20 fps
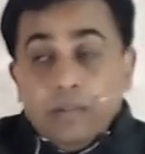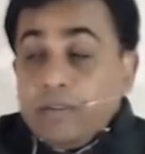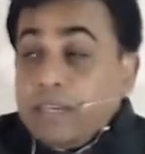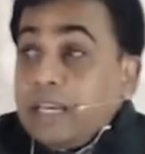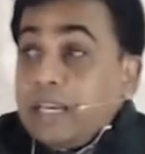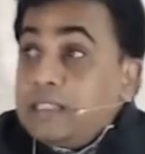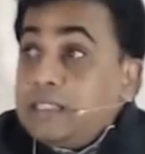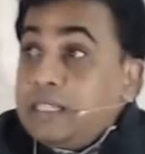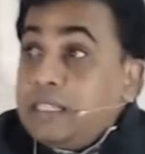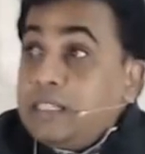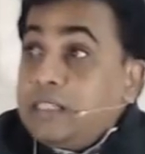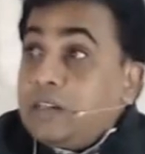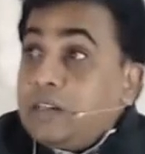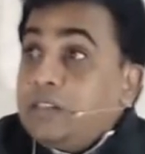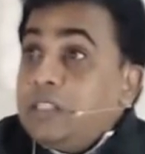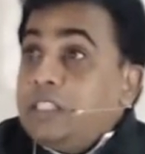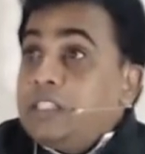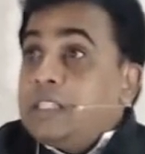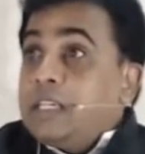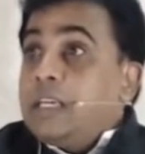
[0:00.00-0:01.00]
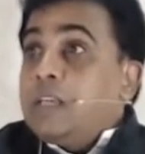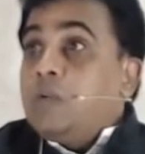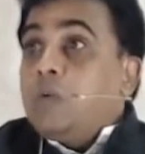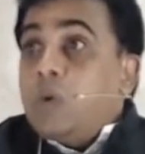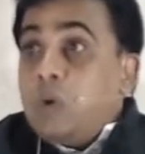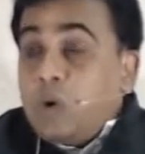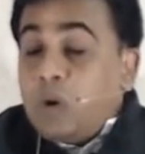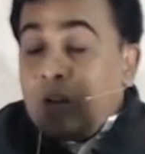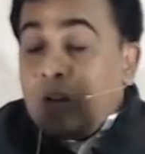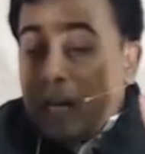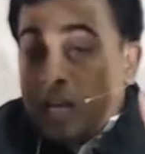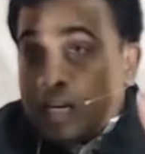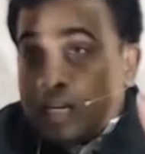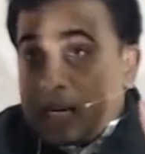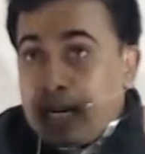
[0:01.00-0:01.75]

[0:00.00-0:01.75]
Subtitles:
You can sit on the chair. Only